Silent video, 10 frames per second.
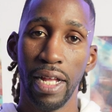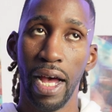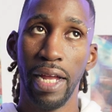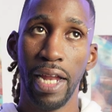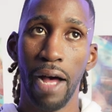
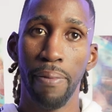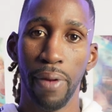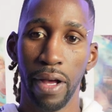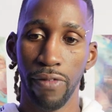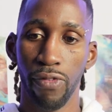and now I'm
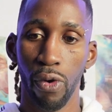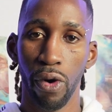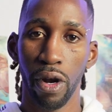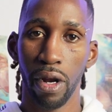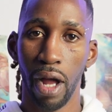playing
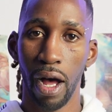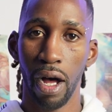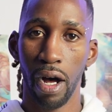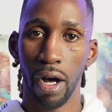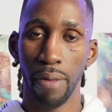for
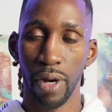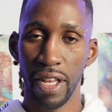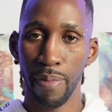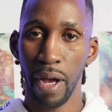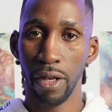
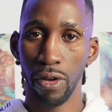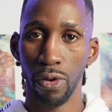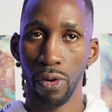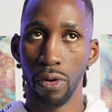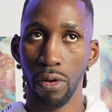
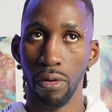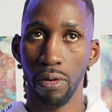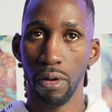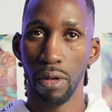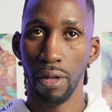Espanyol
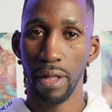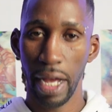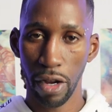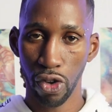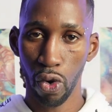
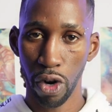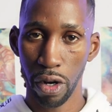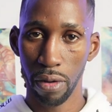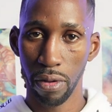de Osorno.